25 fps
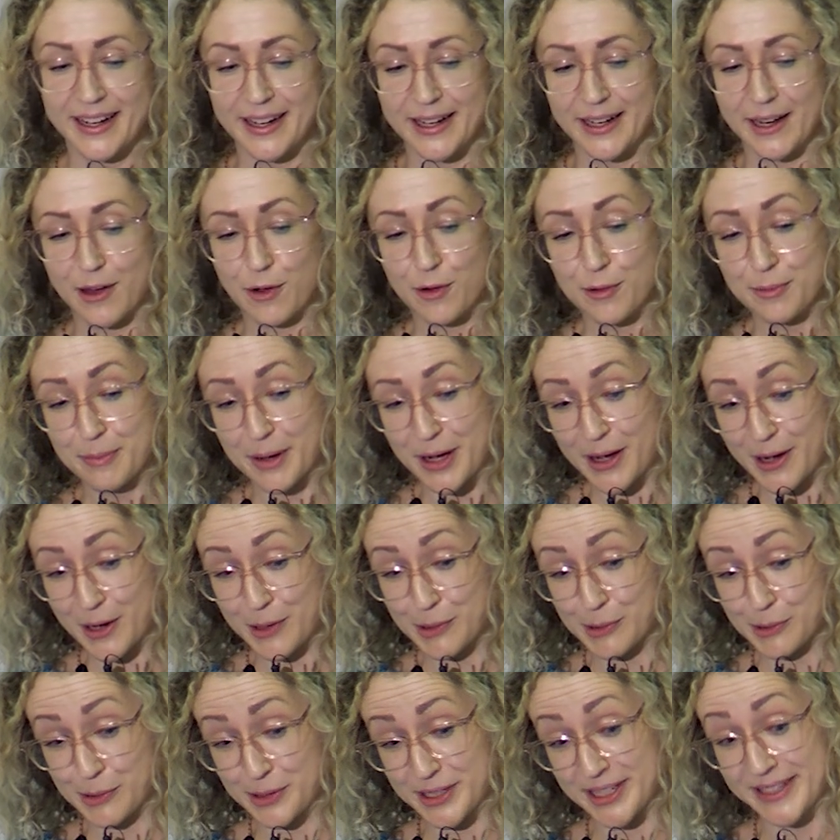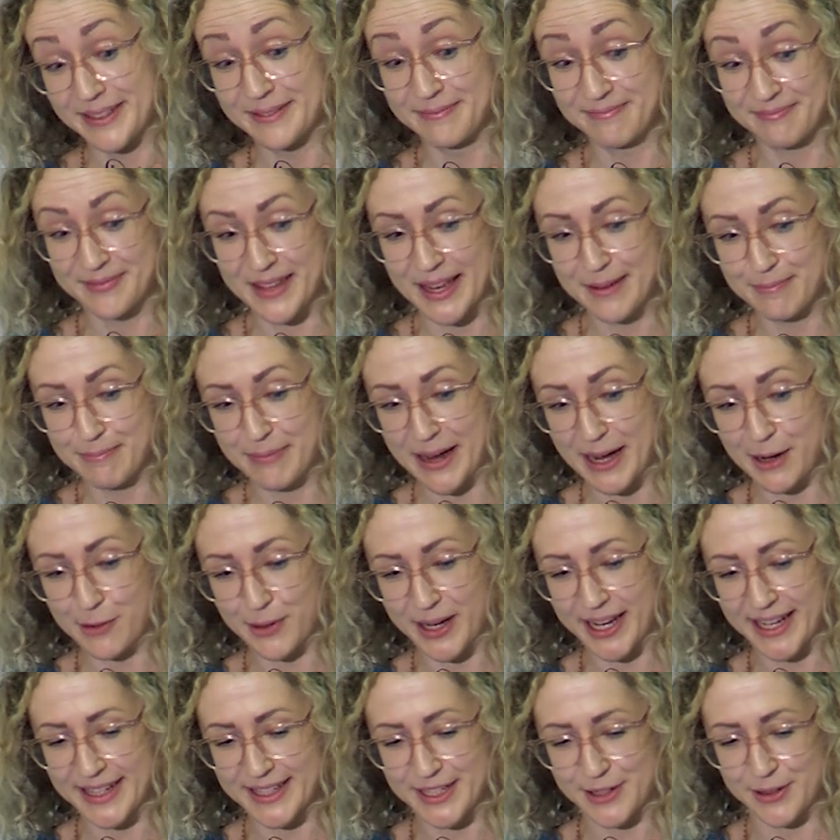Lo and behold, bowel
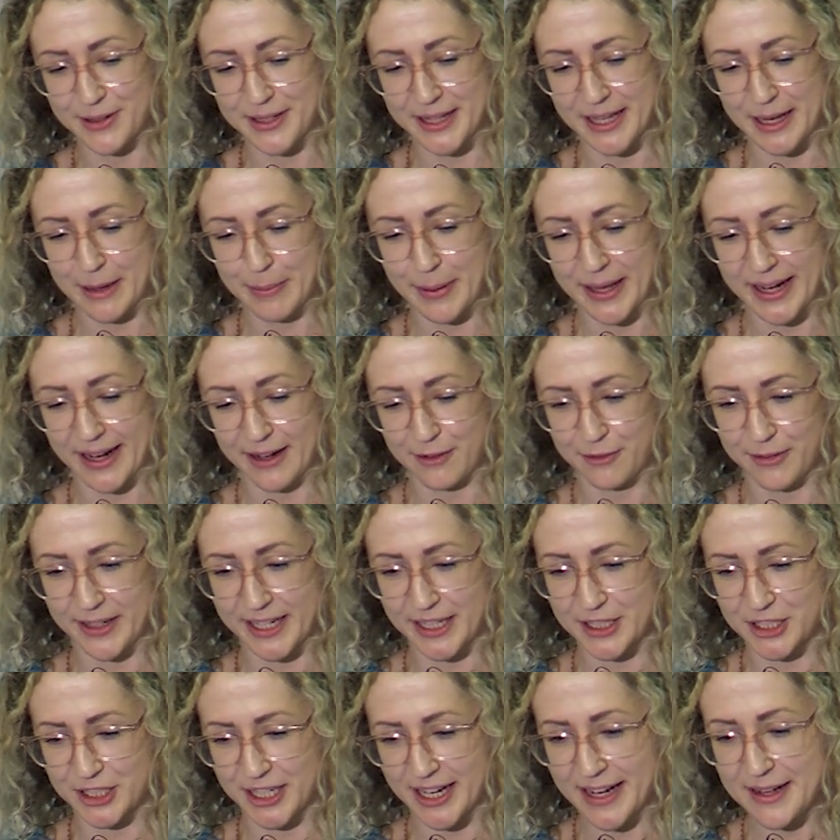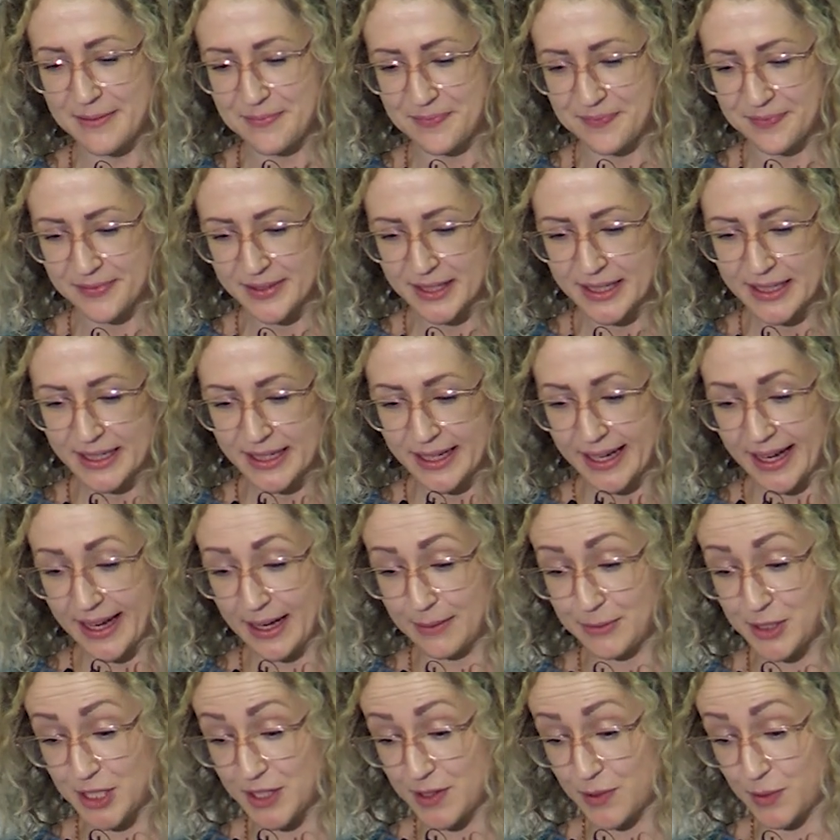cancer at the hepatic flexure.
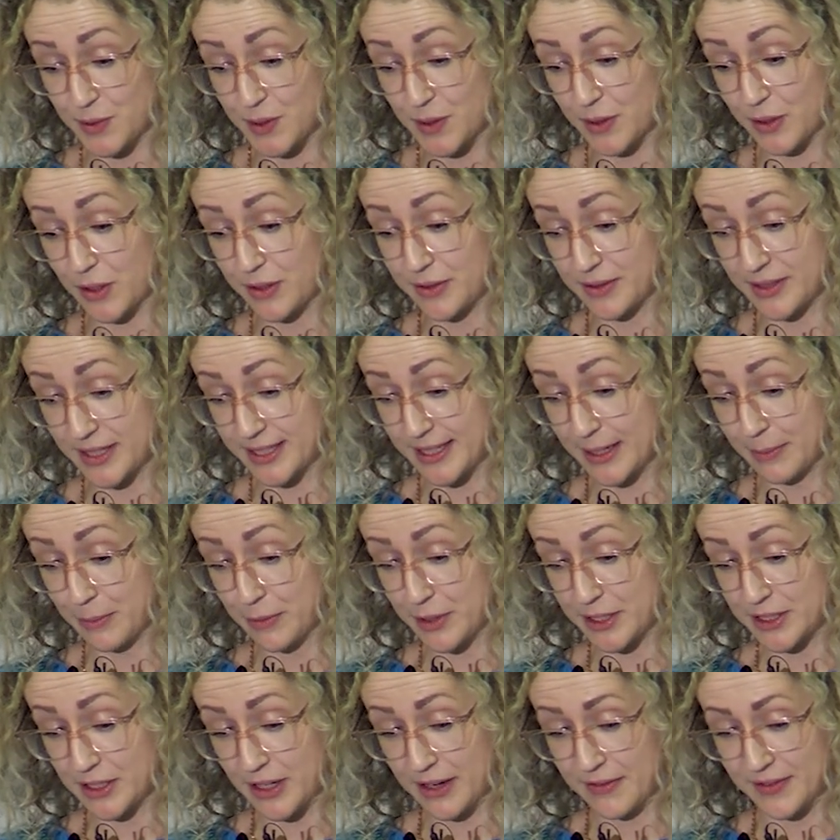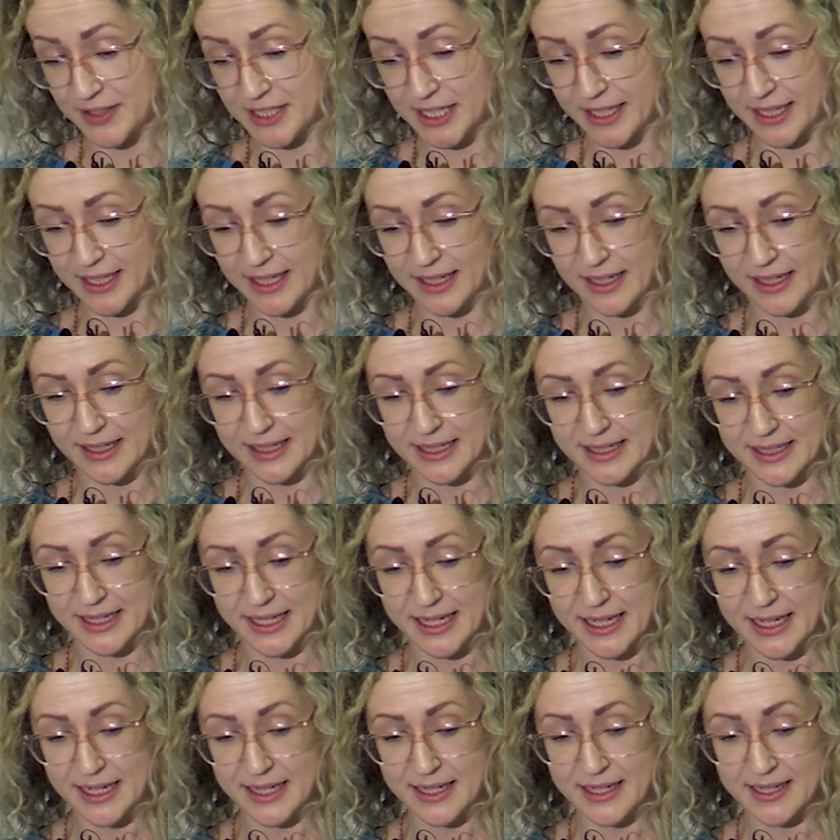She's also got sigmoid diverticular
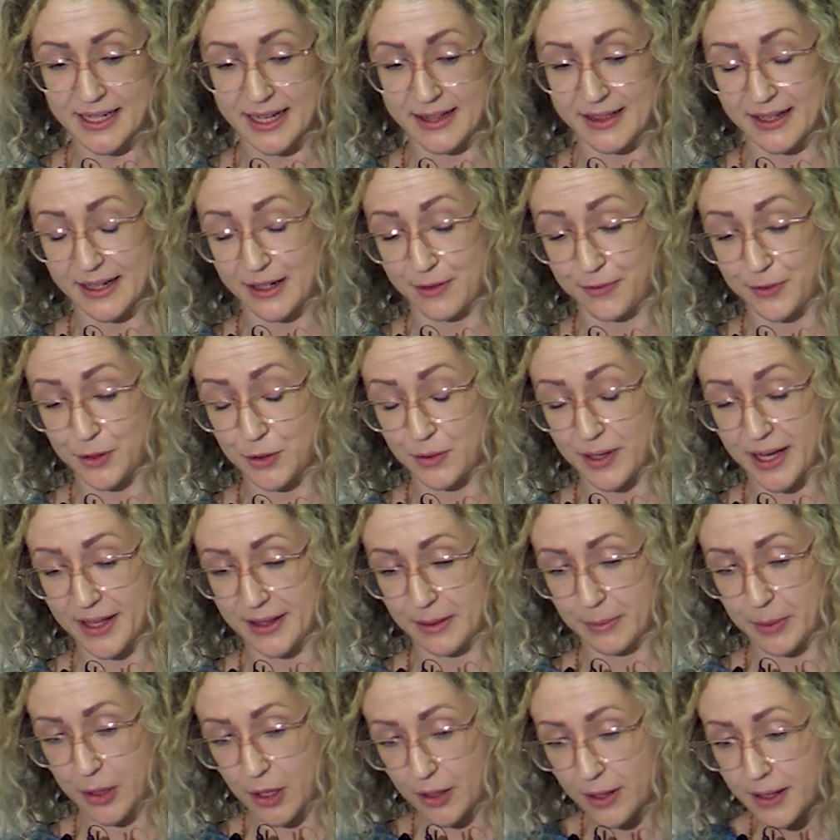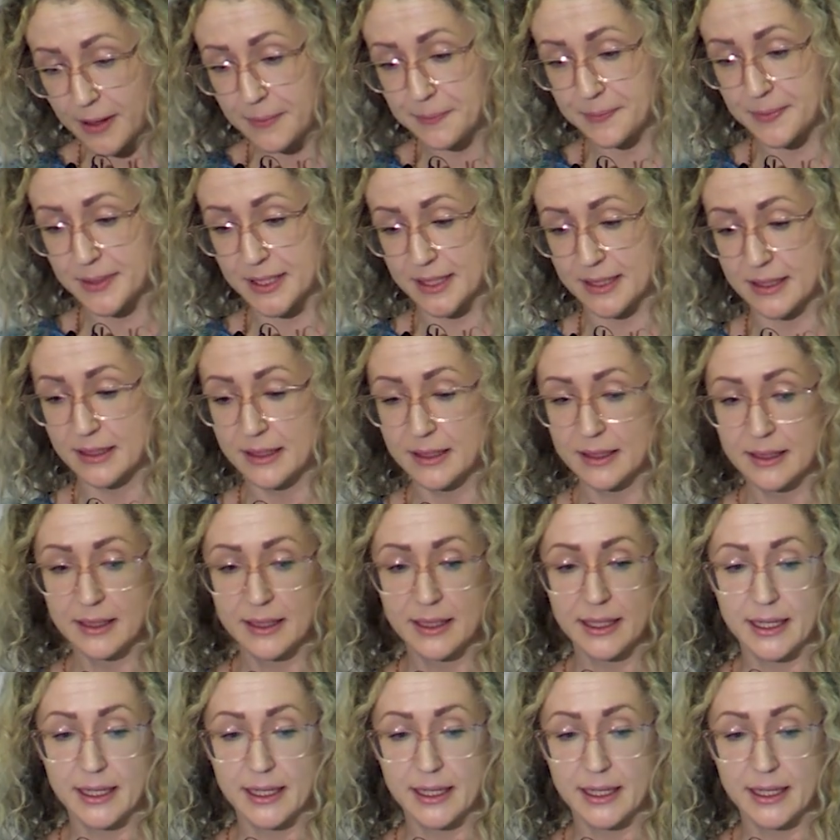disease and then a few other polyps.